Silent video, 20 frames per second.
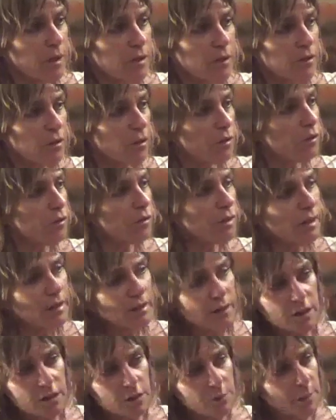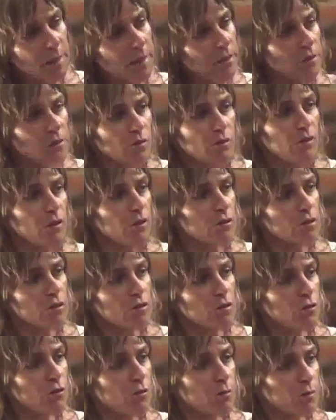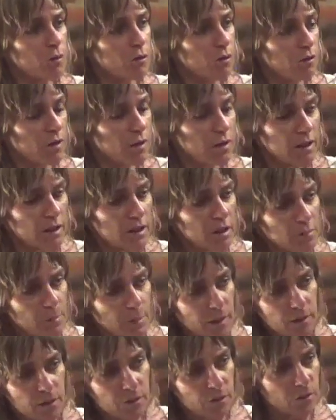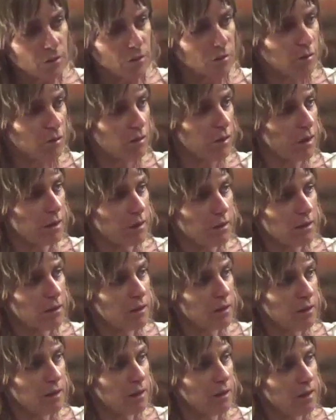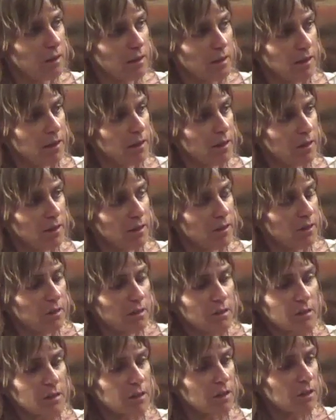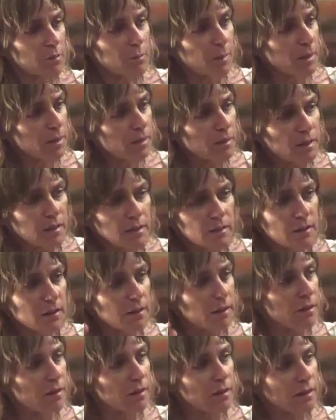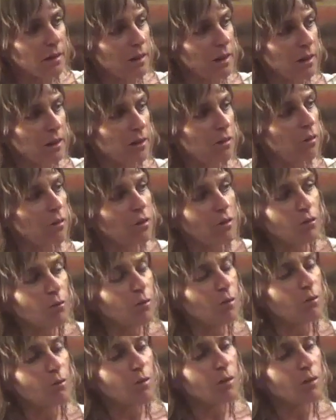So you can expect all those storms, you can expect all that. Just expect that it all will